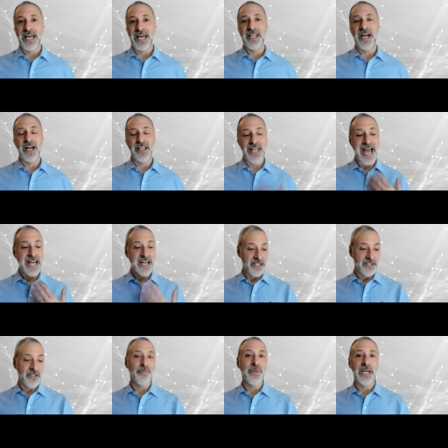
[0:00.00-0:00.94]
And that
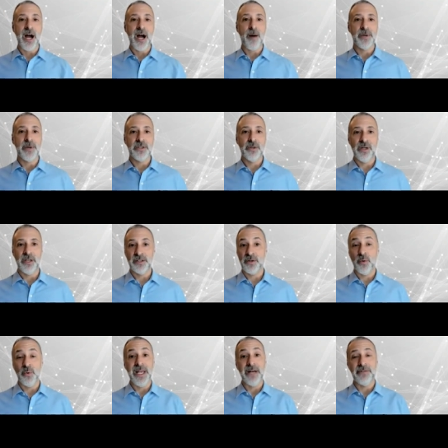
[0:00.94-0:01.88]
is a big opportunity.
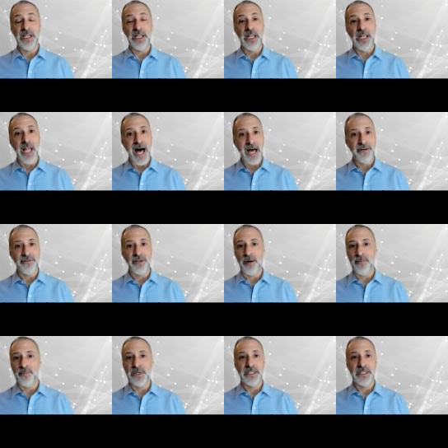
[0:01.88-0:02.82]
So we have a lot of
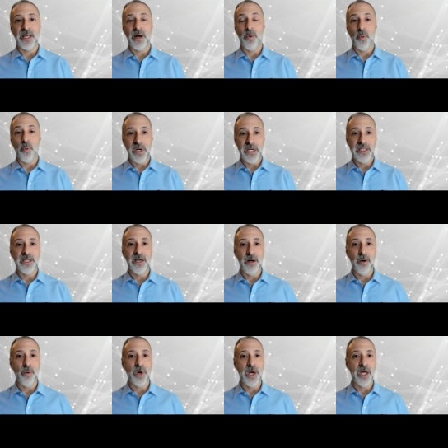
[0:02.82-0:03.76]
companies that we
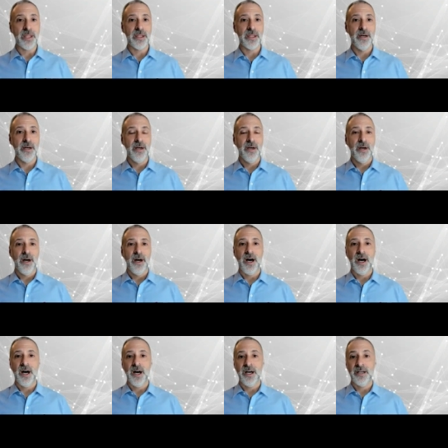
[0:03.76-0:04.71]
deal with
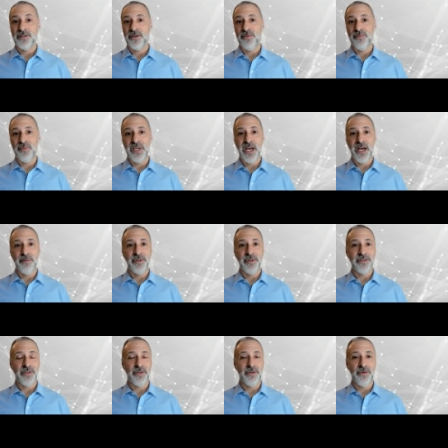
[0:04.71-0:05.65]
to be
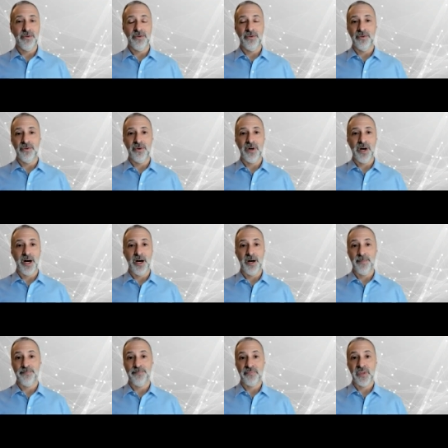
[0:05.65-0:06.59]
able
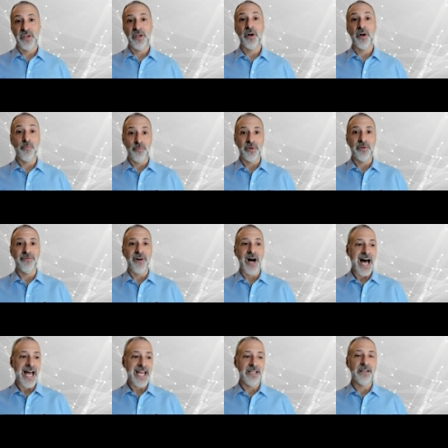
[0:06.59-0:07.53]
to, you know,
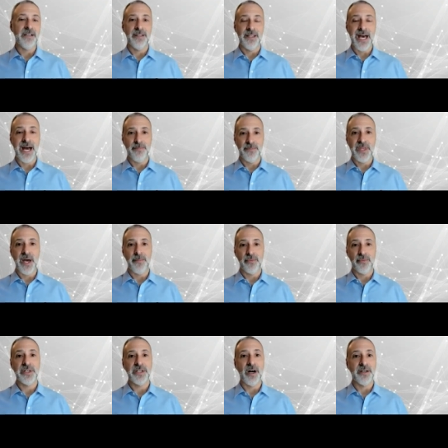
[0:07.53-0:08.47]
provide that
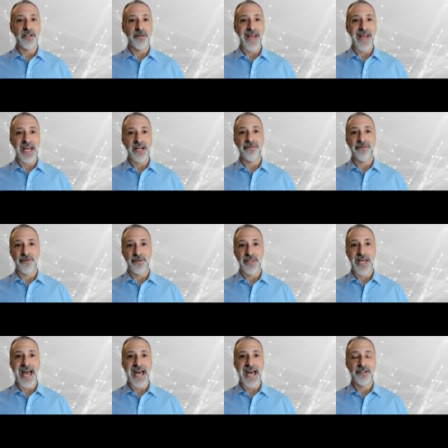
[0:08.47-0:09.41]
print on demand for
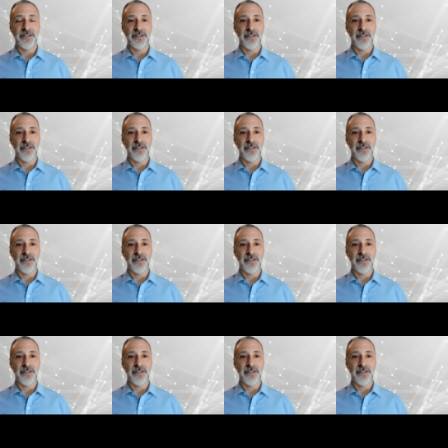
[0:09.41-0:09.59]
that.